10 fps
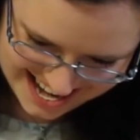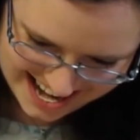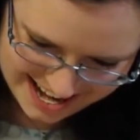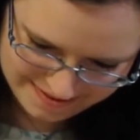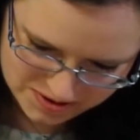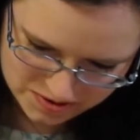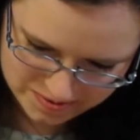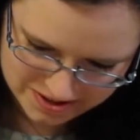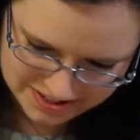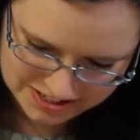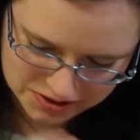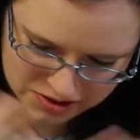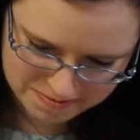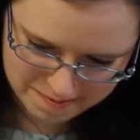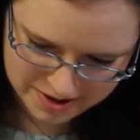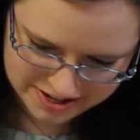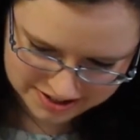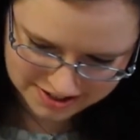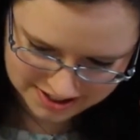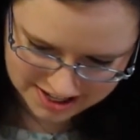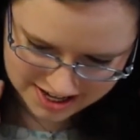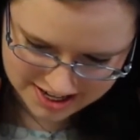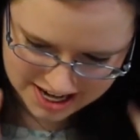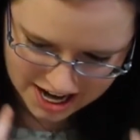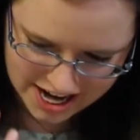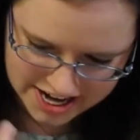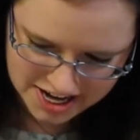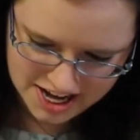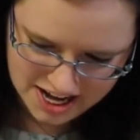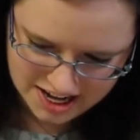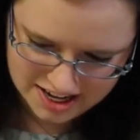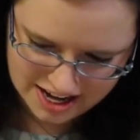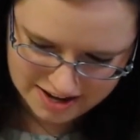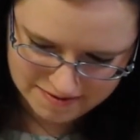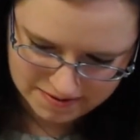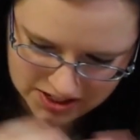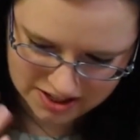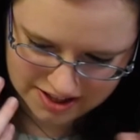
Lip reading: I have no other words. I told you my brain just decided to die. I've lost.